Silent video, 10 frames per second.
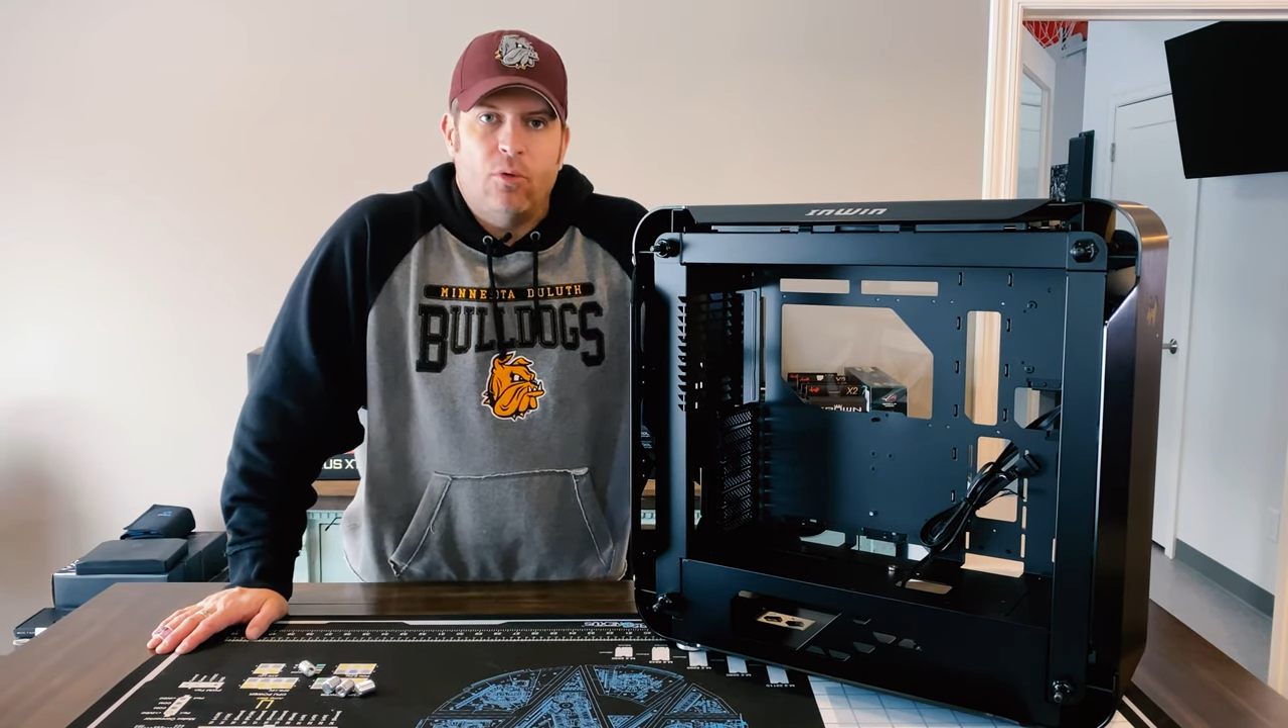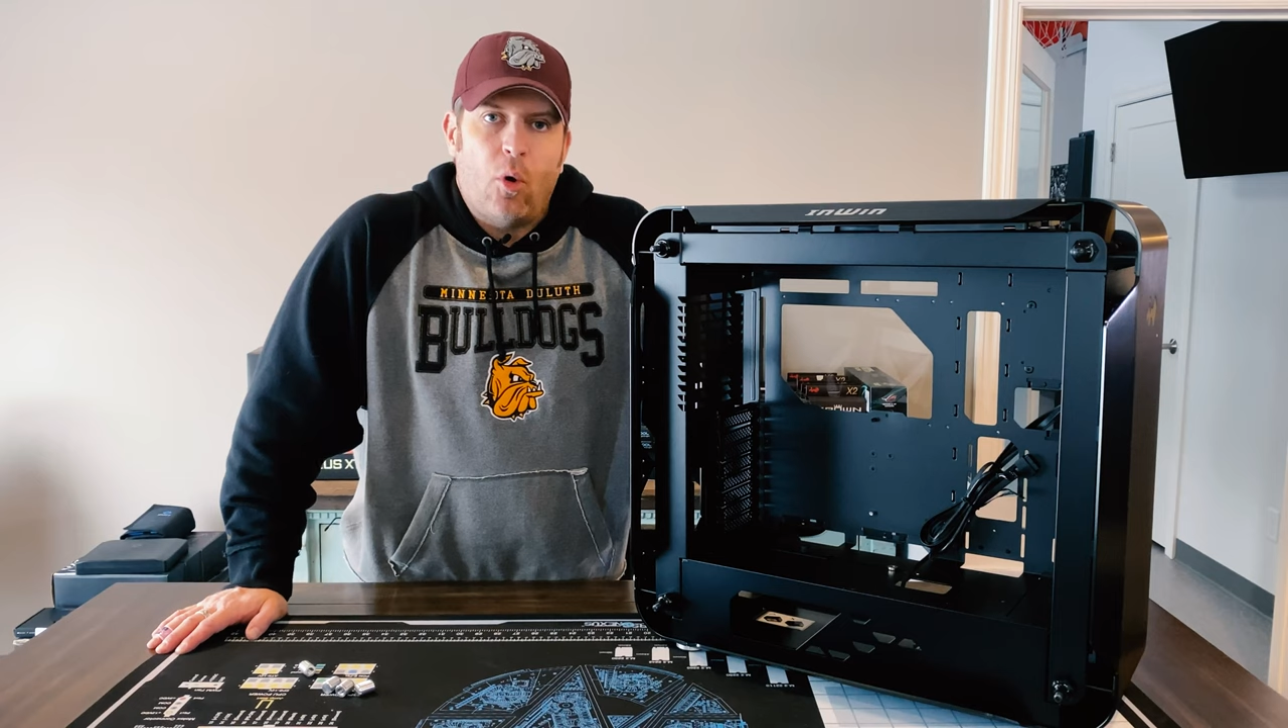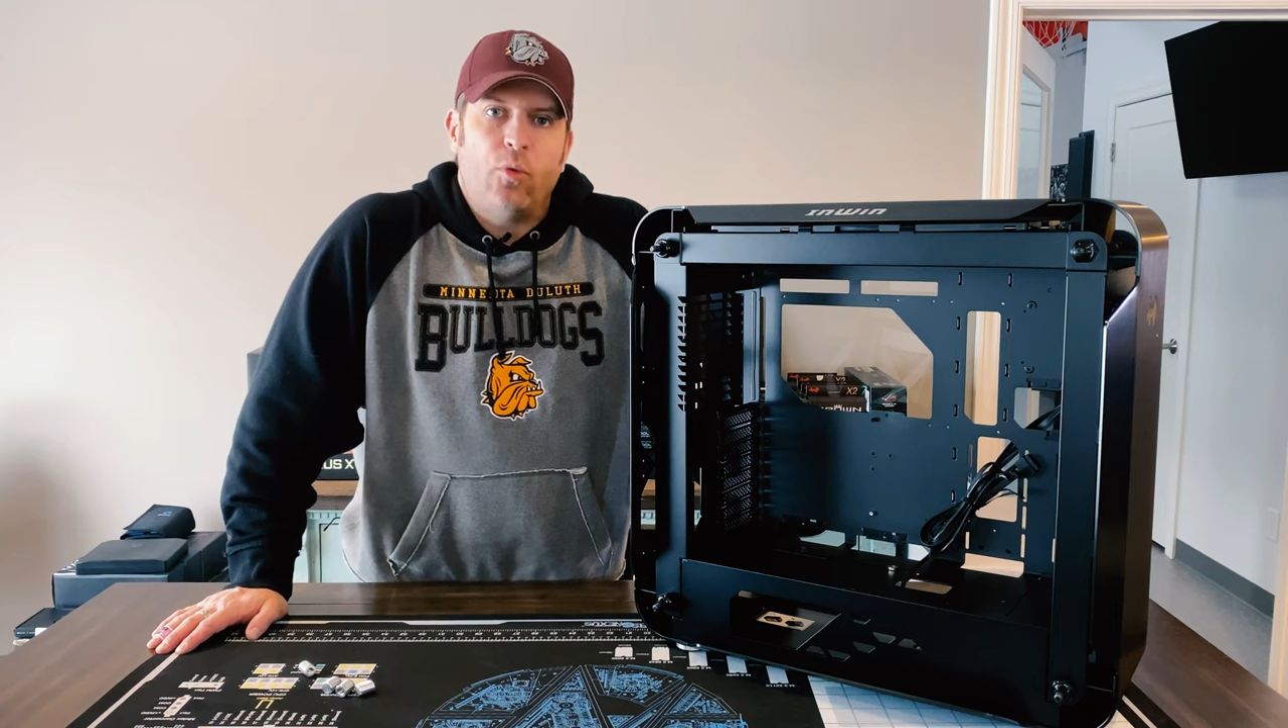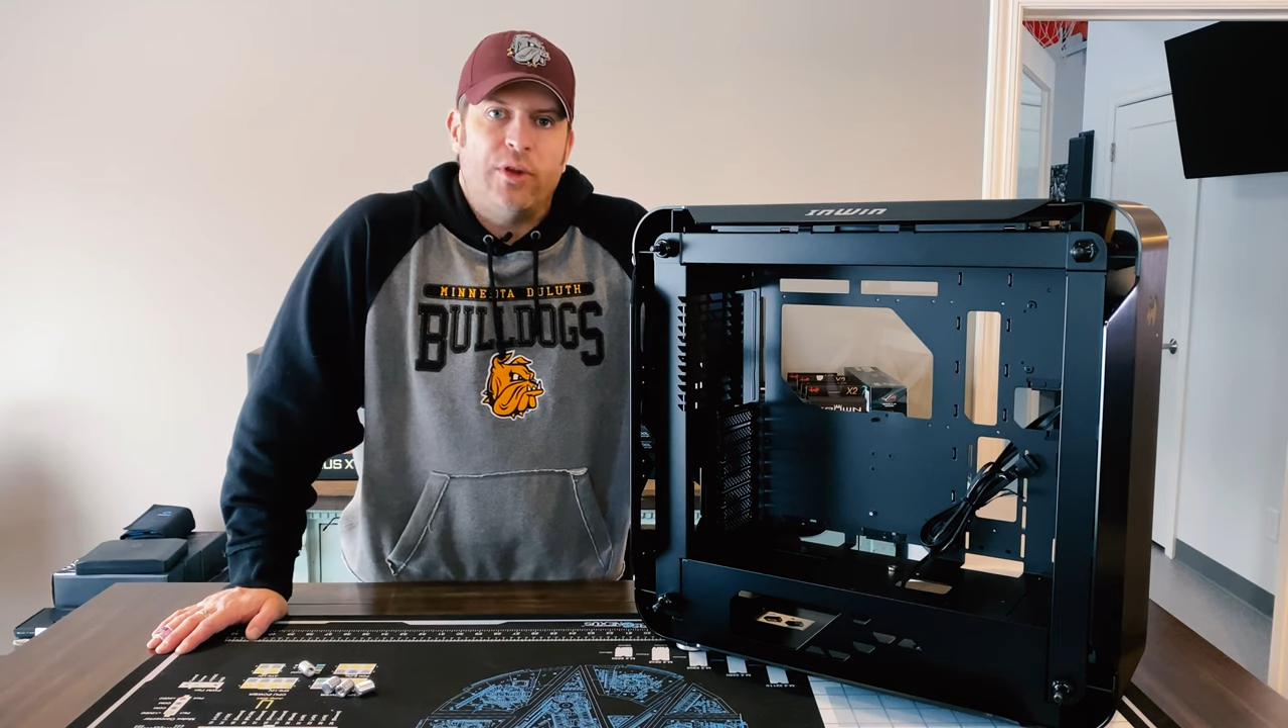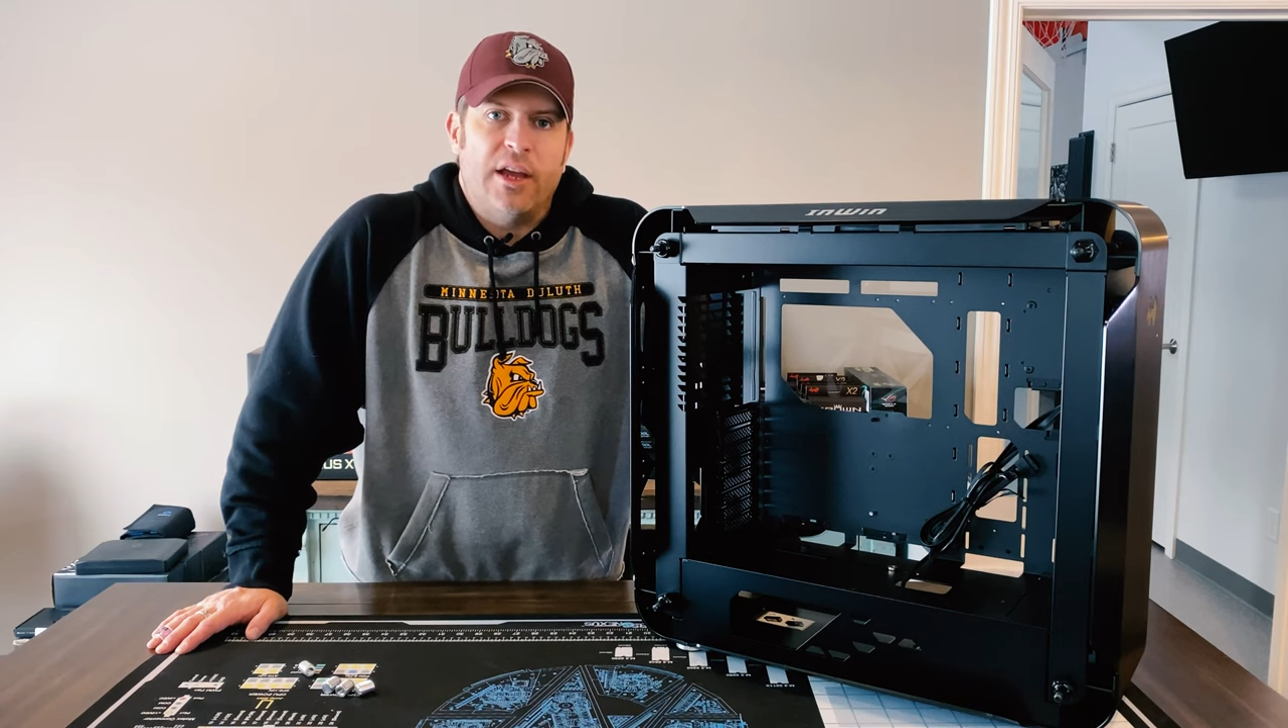
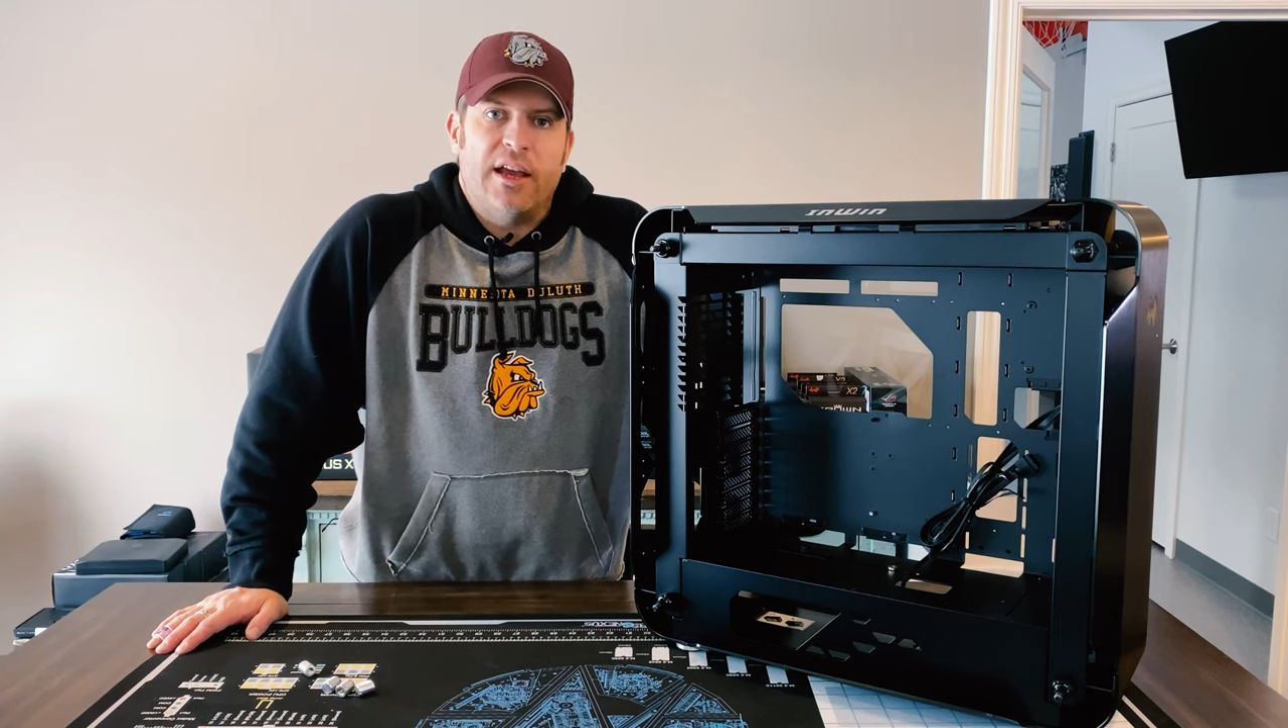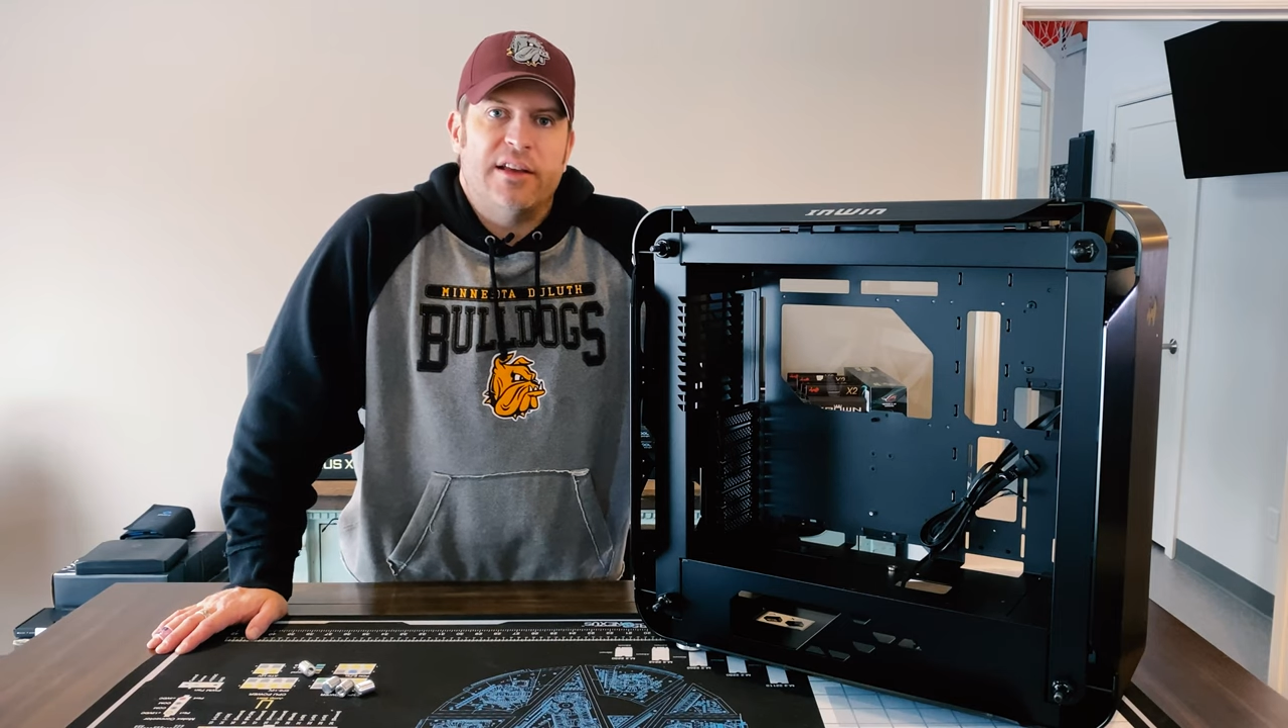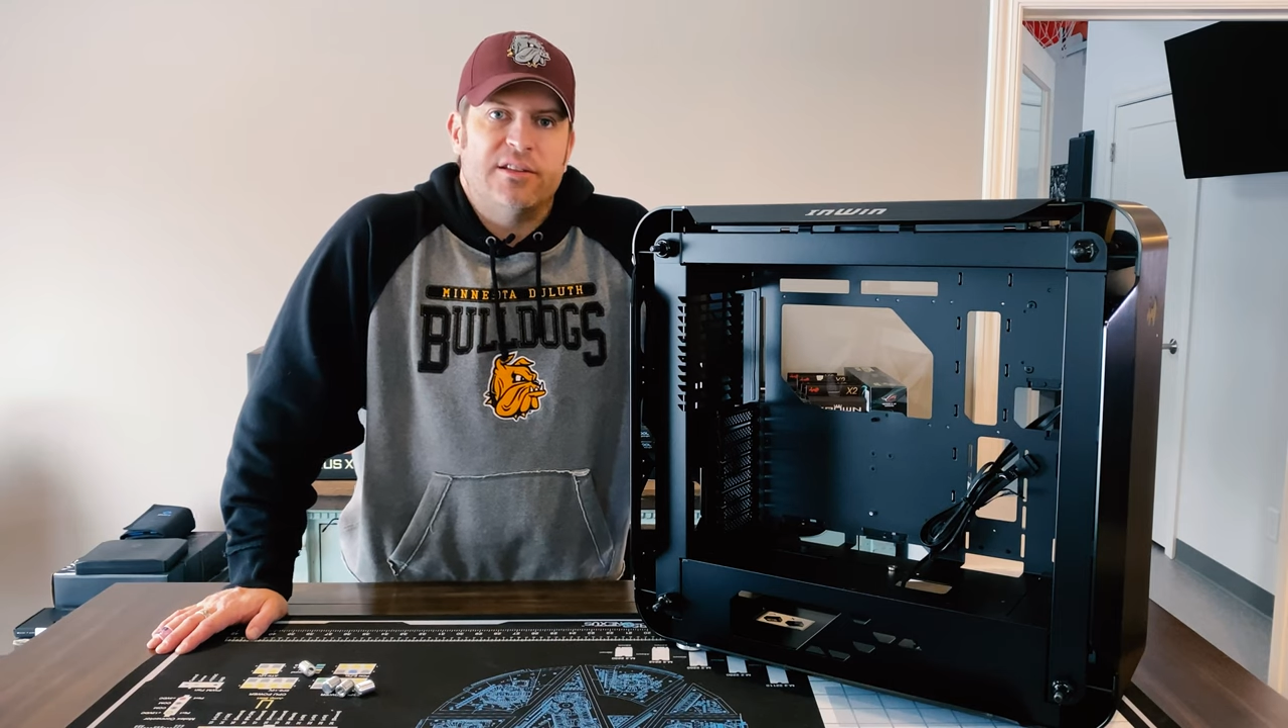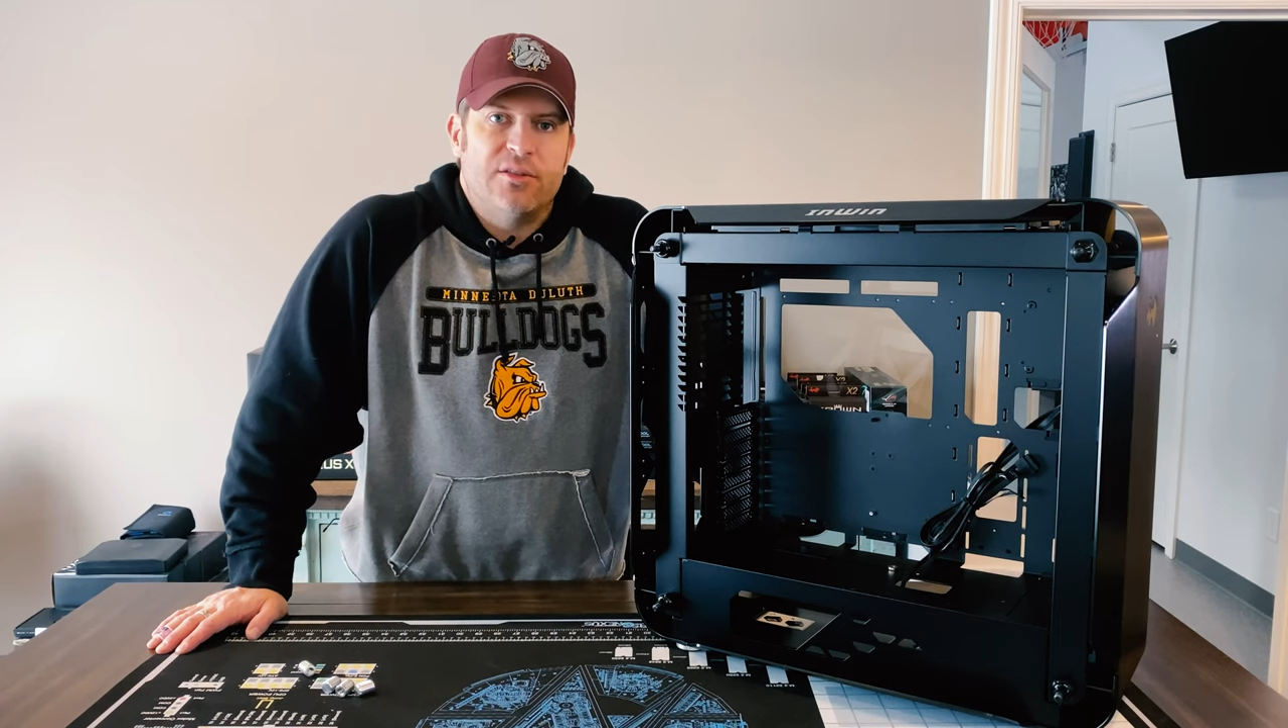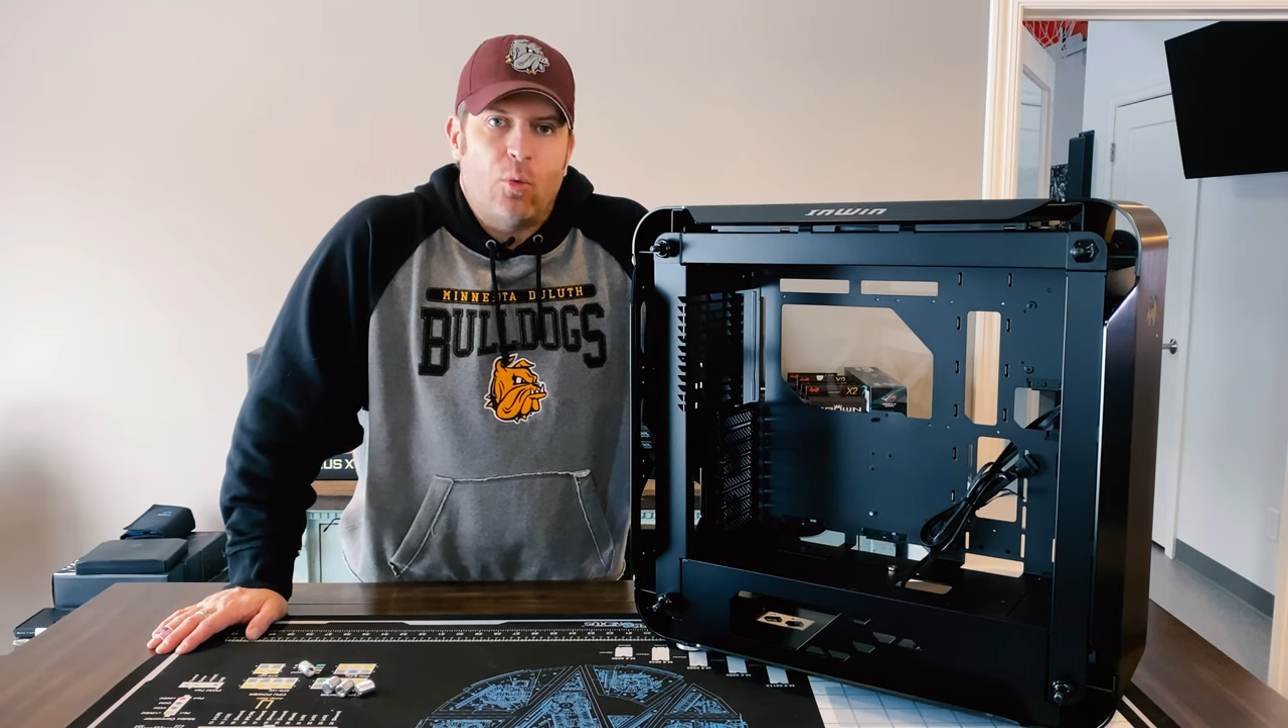only as